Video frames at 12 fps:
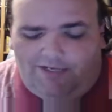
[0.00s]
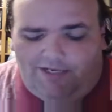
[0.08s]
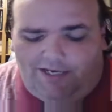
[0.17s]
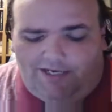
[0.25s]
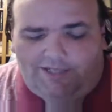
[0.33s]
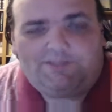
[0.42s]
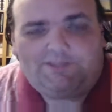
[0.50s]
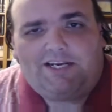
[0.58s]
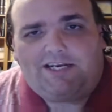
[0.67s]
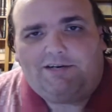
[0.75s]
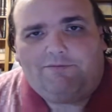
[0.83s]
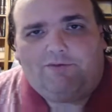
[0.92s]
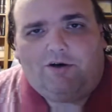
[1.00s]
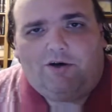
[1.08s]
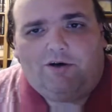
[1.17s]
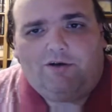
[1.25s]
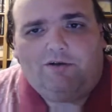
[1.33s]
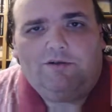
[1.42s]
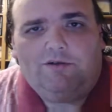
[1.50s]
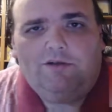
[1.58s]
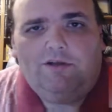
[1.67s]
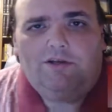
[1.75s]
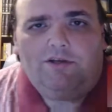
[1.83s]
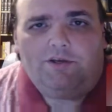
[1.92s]
and second of all,
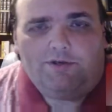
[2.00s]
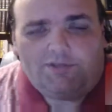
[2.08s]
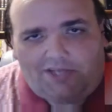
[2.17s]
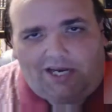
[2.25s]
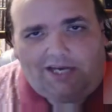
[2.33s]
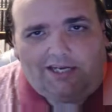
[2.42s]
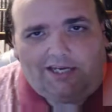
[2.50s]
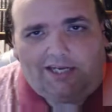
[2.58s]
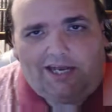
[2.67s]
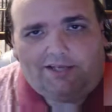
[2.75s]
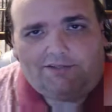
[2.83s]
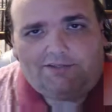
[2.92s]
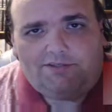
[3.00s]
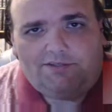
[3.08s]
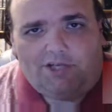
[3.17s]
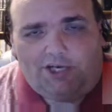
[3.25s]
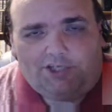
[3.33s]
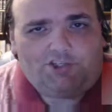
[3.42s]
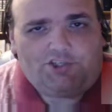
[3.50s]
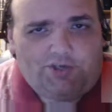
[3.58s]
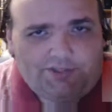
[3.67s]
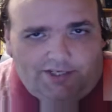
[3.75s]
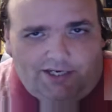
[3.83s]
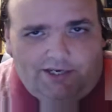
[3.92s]
you're signing as a
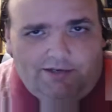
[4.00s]
surety.